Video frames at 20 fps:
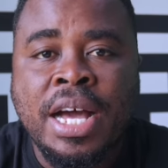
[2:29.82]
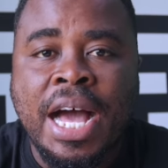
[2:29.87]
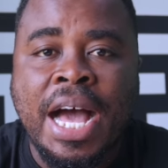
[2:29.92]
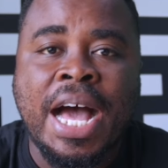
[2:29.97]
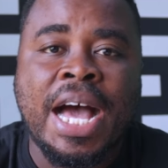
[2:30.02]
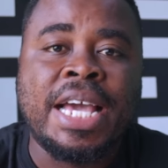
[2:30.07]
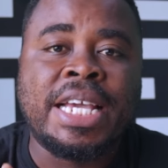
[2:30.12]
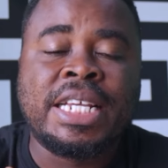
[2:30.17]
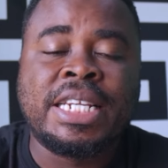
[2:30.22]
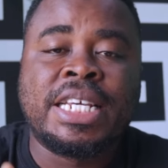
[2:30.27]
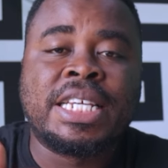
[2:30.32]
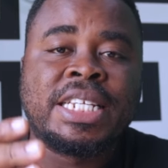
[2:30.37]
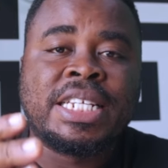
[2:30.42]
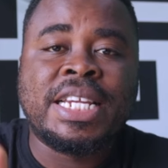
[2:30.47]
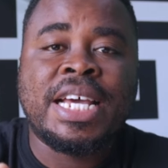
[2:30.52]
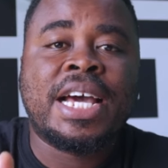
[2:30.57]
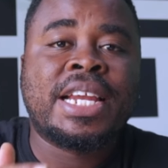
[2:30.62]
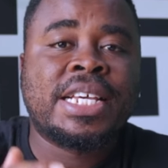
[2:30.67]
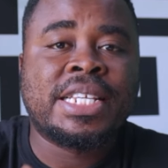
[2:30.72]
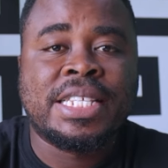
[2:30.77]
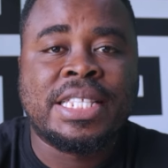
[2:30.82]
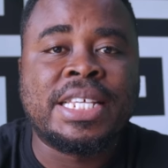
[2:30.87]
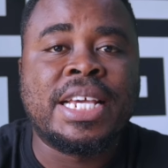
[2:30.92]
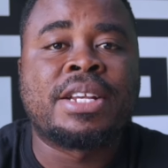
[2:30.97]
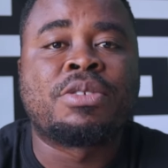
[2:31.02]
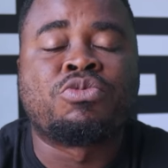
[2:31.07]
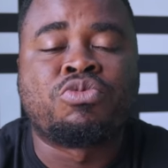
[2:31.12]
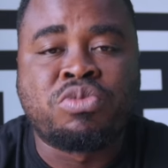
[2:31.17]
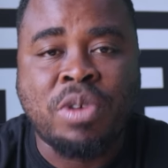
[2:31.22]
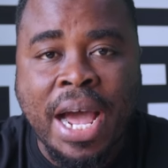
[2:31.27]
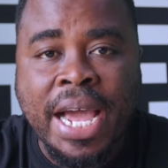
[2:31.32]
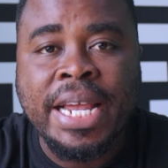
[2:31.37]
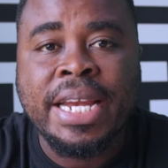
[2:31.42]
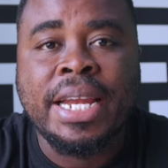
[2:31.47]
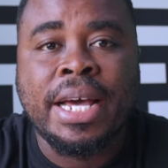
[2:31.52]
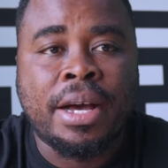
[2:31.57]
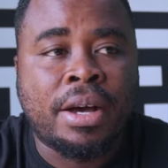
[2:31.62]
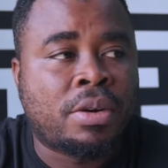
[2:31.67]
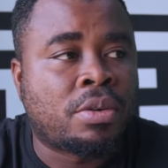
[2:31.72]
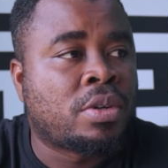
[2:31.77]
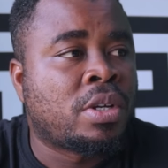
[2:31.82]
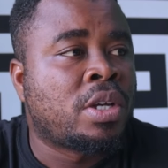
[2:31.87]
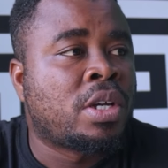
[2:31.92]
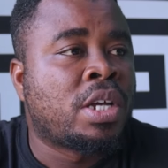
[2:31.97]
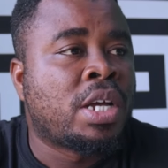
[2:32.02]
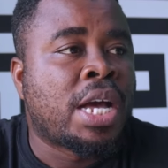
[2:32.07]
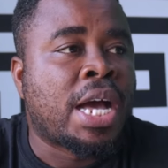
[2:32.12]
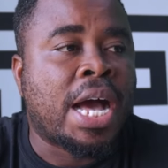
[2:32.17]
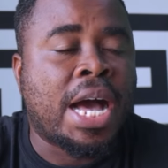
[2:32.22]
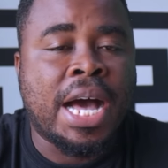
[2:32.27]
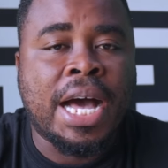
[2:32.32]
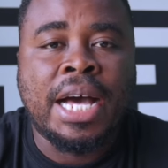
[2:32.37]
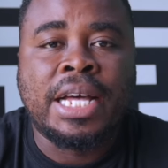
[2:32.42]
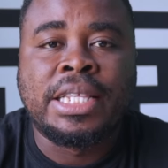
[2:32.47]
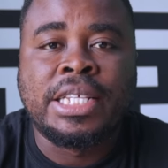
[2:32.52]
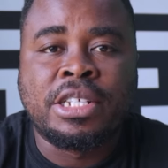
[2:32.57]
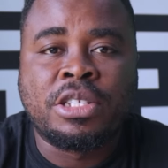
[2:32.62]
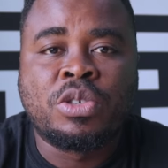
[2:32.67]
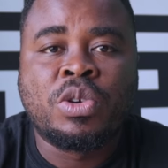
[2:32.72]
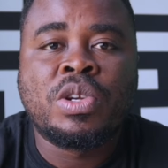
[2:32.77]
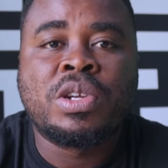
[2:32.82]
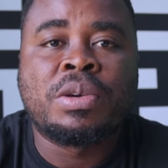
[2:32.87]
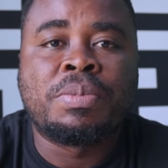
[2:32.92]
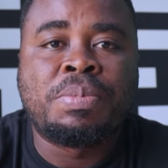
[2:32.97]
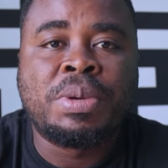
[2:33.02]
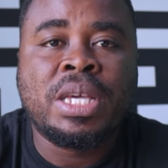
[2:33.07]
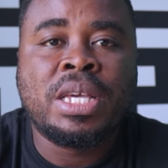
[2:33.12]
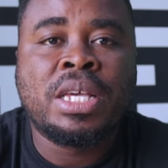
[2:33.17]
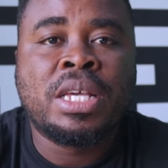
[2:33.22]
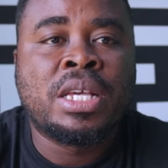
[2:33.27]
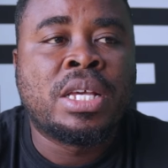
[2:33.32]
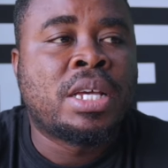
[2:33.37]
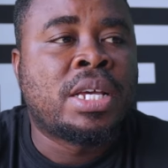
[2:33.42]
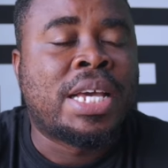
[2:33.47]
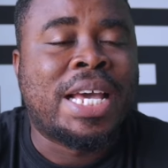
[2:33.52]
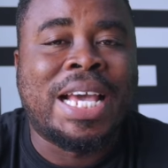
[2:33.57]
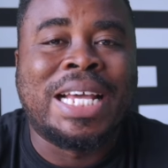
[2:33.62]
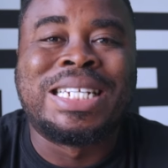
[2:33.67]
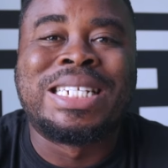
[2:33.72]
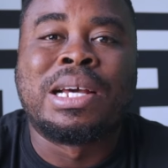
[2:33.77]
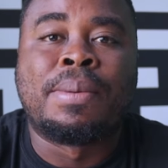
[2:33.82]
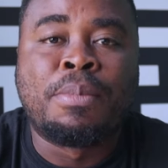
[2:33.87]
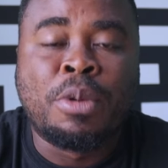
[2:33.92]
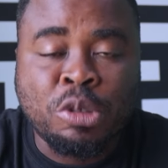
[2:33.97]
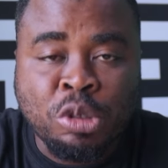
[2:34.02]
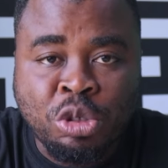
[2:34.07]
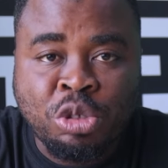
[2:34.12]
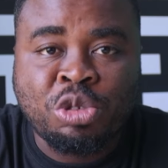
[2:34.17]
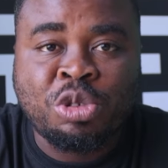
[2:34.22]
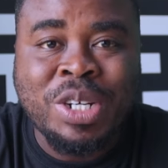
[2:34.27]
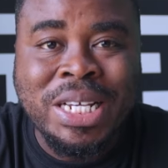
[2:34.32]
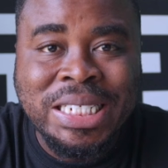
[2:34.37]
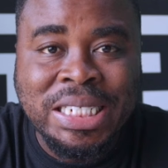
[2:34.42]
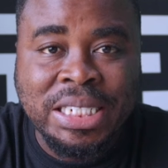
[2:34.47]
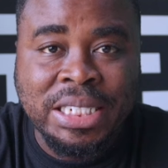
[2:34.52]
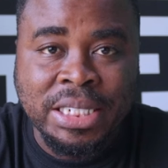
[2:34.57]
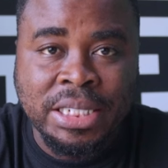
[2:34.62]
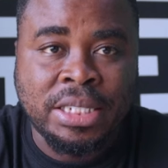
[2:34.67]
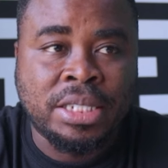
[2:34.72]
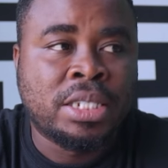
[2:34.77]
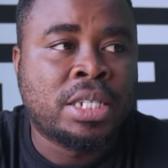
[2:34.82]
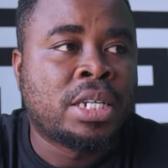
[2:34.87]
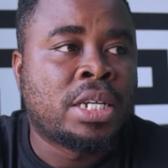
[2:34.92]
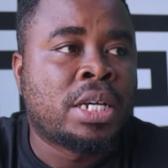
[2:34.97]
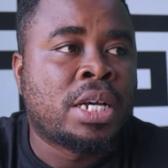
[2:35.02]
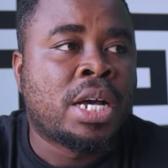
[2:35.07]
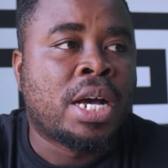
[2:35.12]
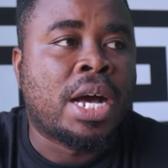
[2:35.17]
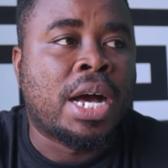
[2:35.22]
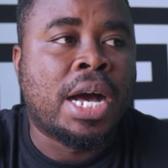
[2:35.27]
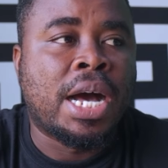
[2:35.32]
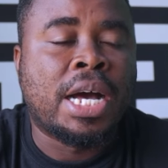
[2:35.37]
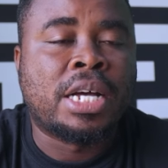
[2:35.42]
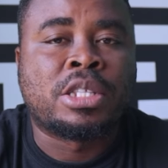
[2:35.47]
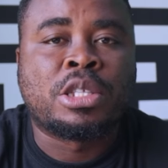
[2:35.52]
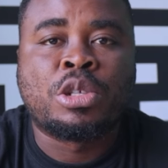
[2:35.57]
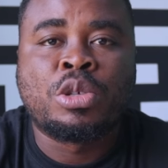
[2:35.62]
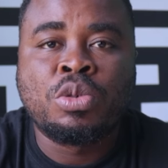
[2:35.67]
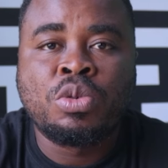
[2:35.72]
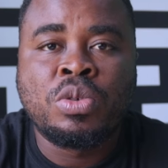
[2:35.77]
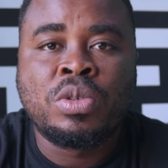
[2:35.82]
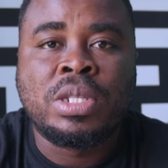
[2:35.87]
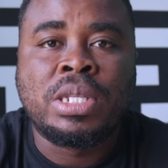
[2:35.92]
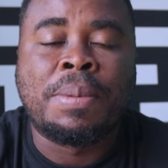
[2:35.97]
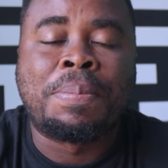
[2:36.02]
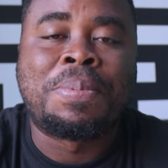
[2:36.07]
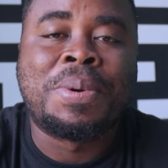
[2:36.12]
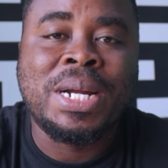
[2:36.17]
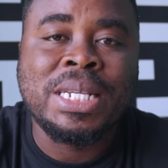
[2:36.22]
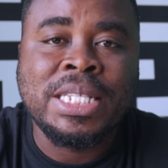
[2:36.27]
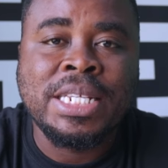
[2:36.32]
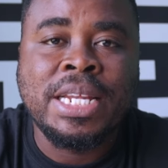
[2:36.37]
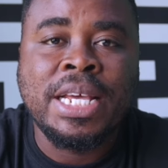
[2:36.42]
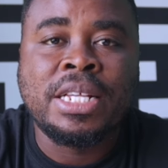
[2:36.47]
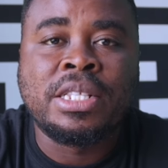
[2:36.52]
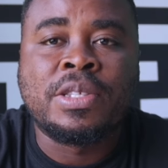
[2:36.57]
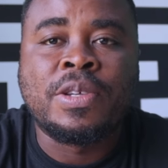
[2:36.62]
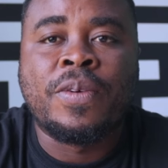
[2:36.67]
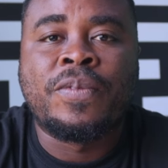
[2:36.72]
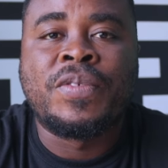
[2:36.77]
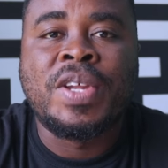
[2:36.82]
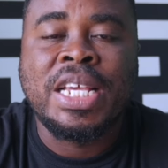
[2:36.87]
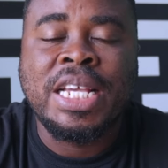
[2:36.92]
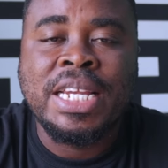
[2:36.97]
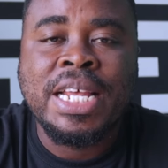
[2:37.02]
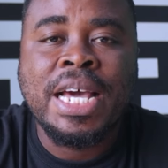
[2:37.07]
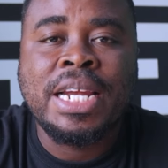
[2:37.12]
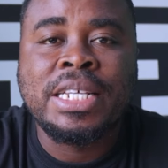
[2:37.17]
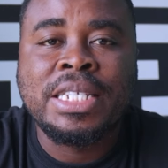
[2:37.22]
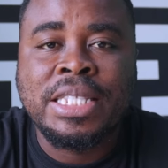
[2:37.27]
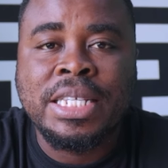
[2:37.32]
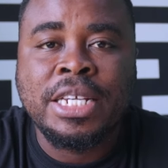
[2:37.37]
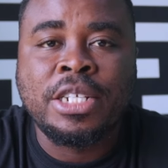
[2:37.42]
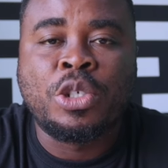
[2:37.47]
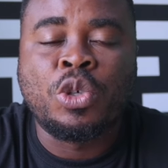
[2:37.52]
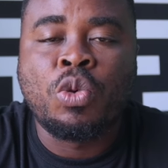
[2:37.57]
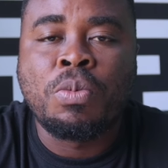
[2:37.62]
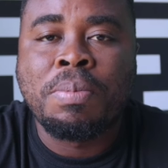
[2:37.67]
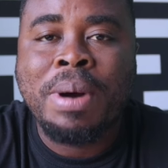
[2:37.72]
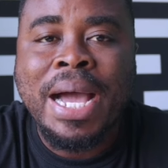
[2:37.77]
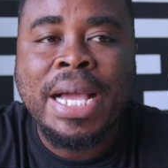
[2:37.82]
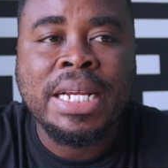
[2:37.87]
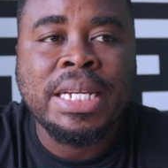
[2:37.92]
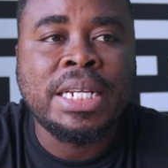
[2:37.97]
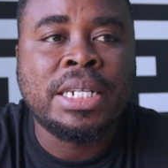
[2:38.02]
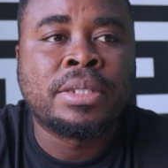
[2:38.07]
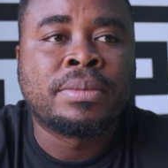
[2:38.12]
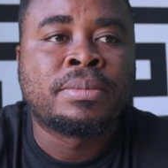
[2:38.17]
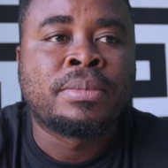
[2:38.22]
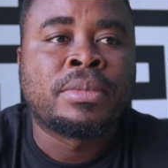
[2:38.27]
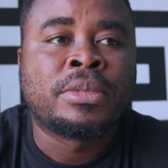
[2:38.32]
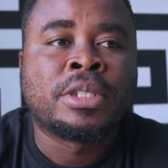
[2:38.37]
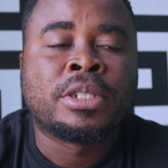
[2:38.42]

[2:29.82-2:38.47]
are in the United States right now. Uh, there's going to be a demonstration uh, to the president of the United States, Joe Biden,